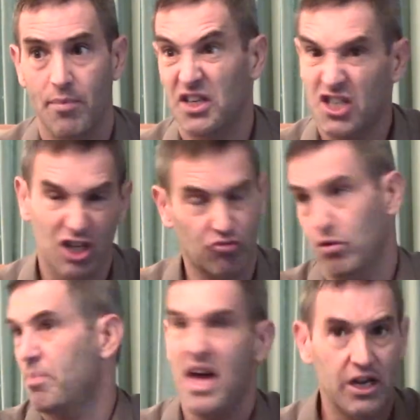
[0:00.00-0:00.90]
that does
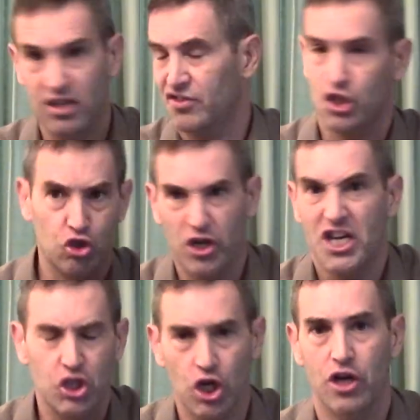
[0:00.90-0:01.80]
repetitive,
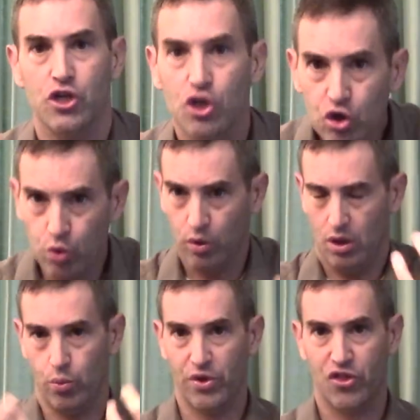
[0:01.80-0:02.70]
strange, unusual,
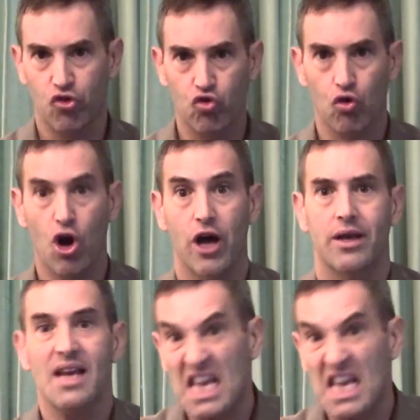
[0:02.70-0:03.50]
withdrawn,